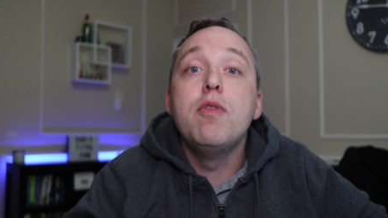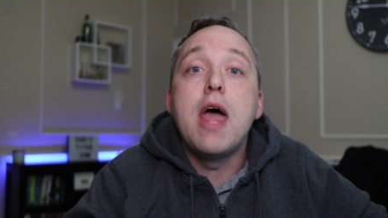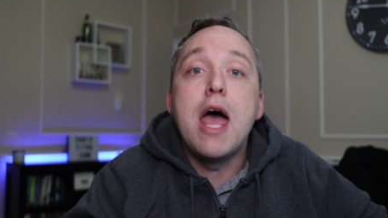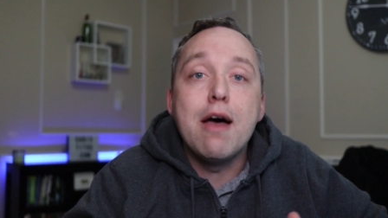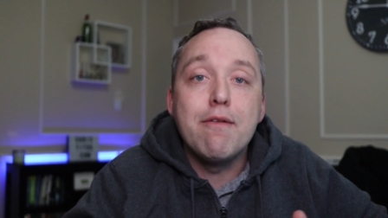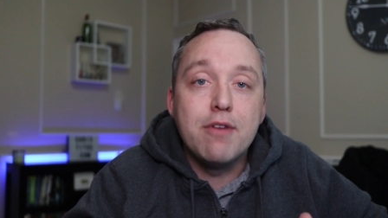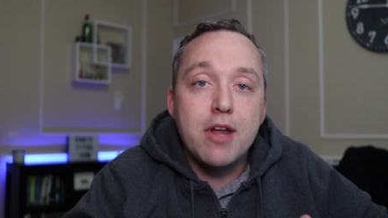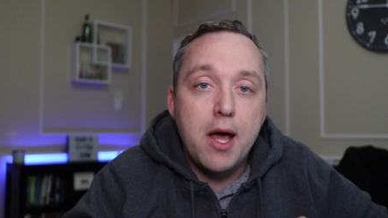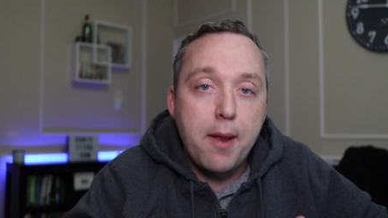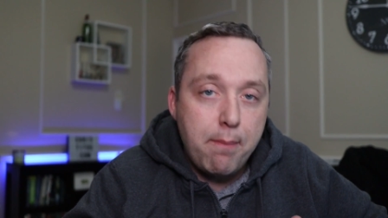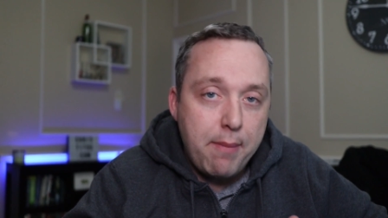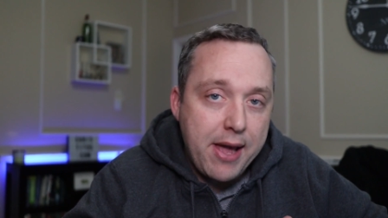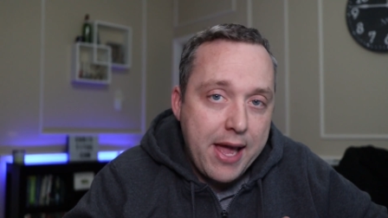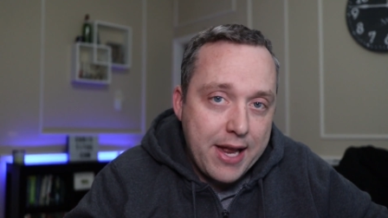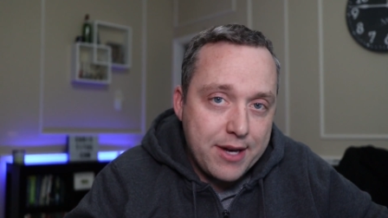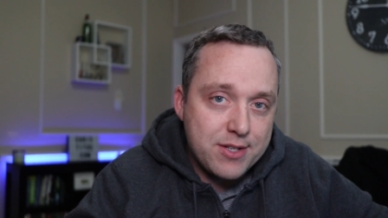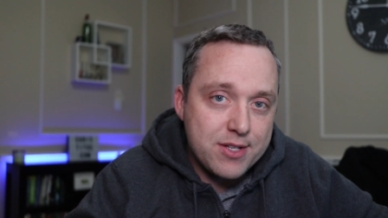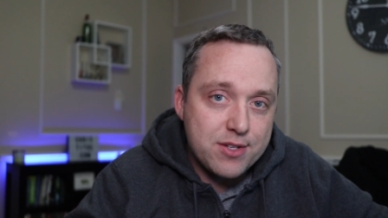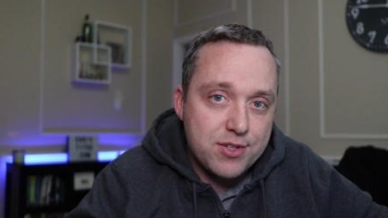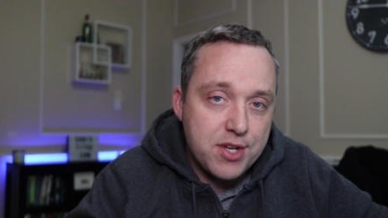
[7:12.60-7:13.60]
have not
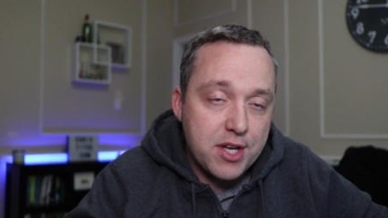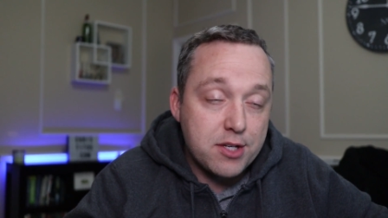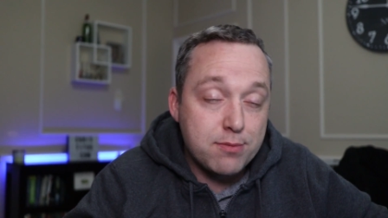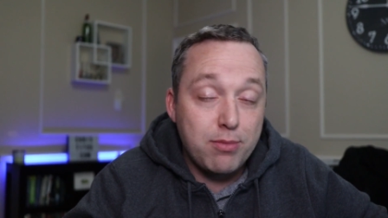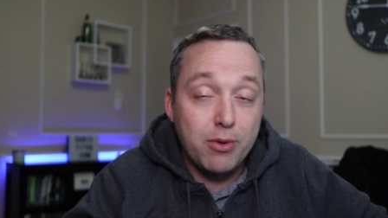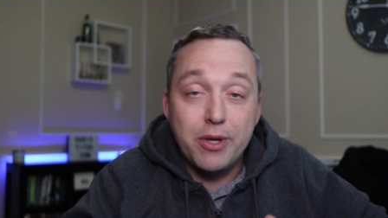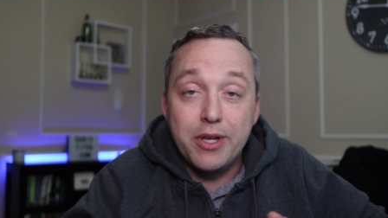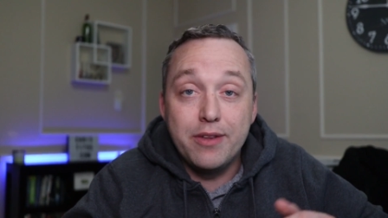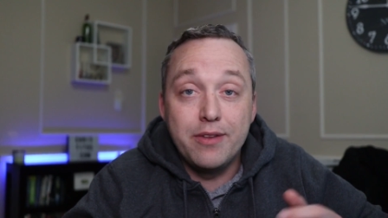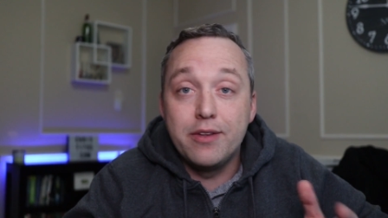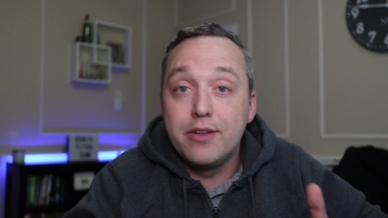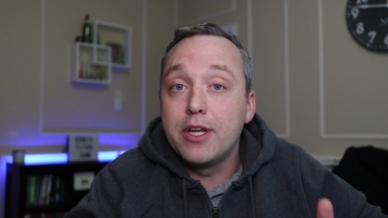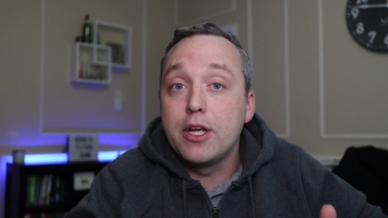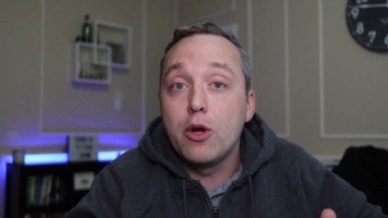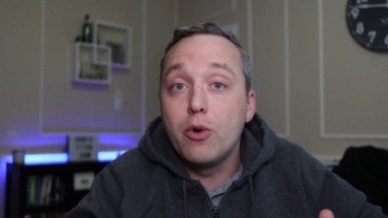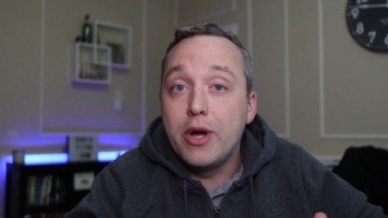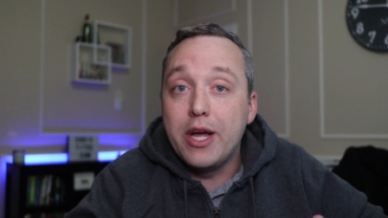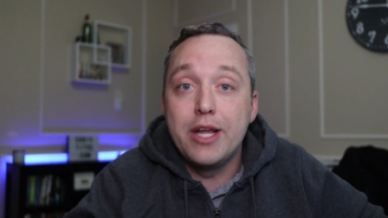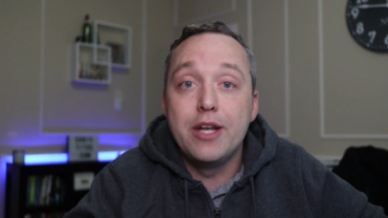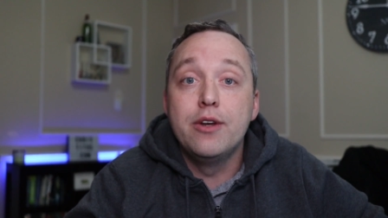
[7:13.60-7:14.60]
patched this exploit, and then they
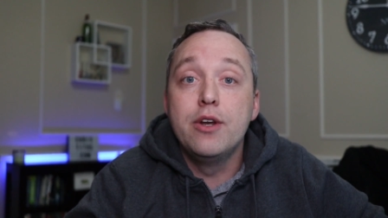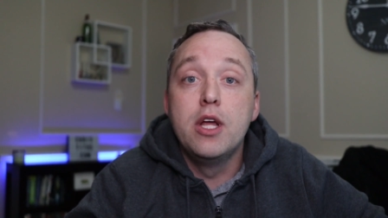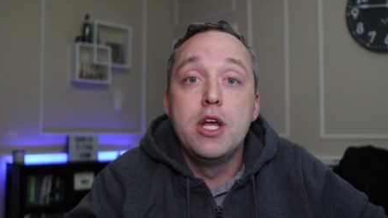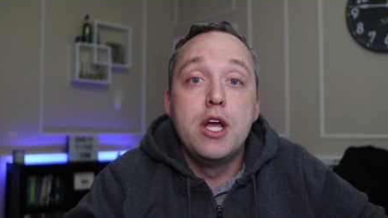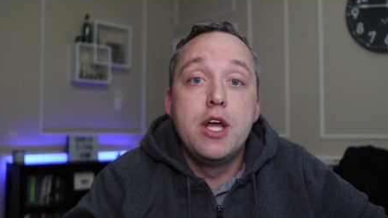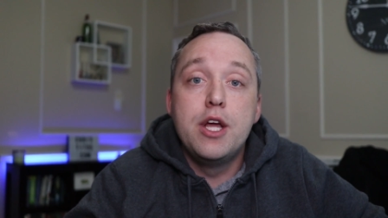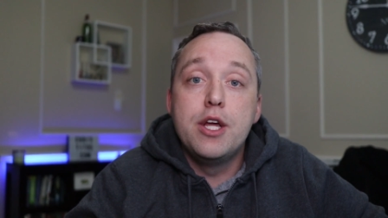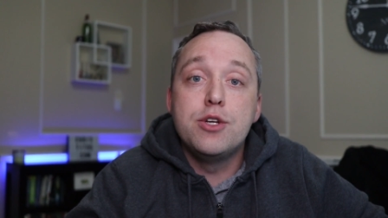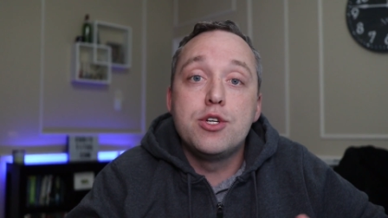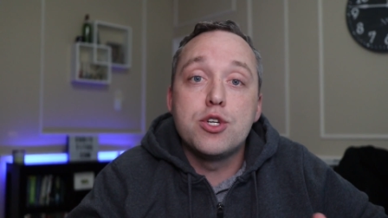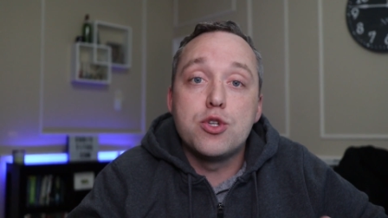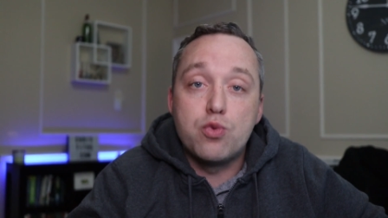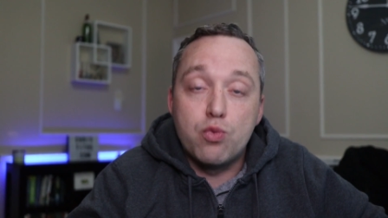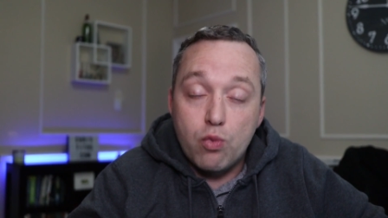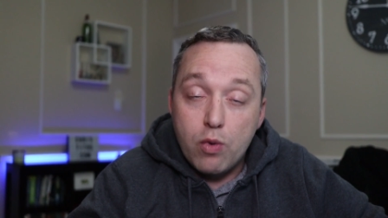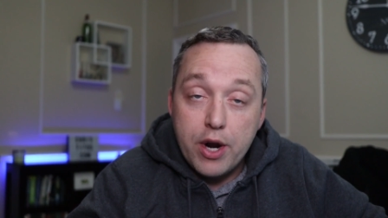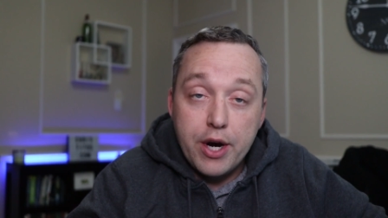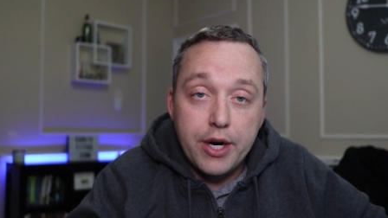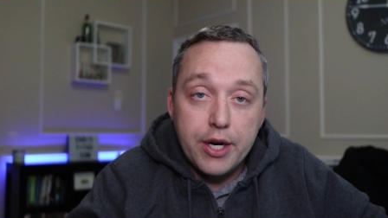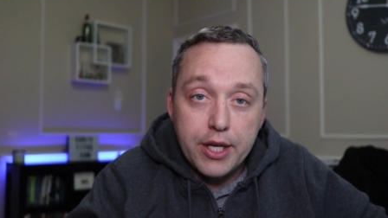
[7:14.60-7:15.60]
go ahead and just
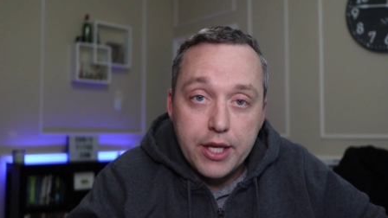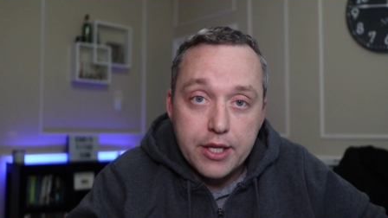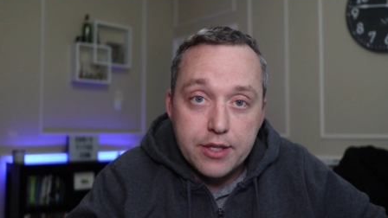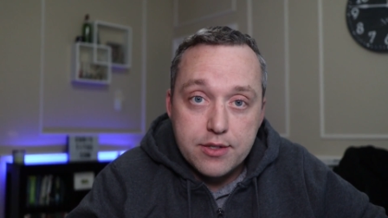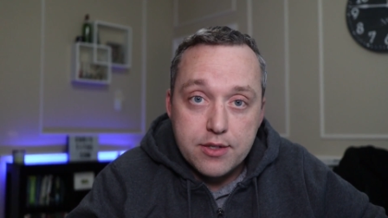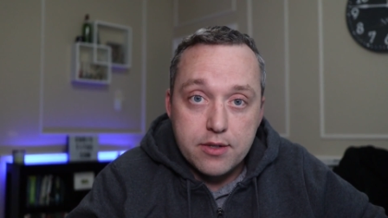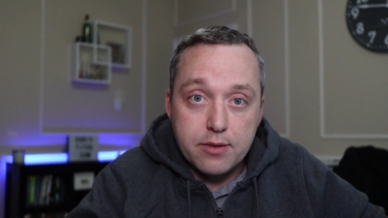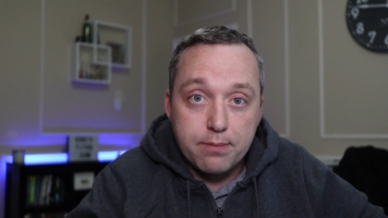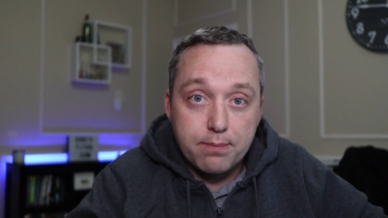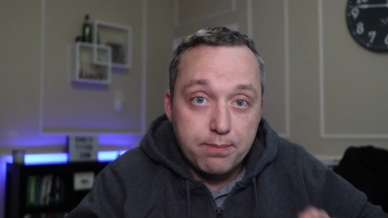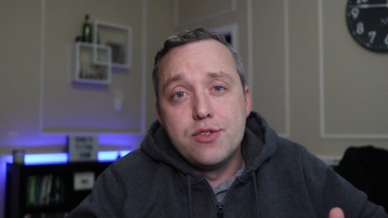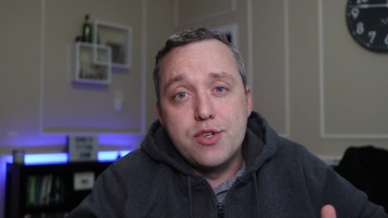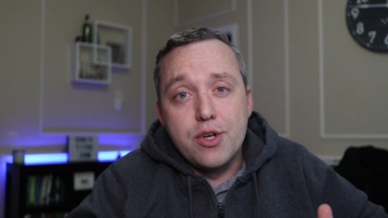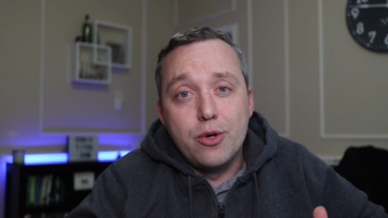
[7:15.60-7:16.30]
run it against them.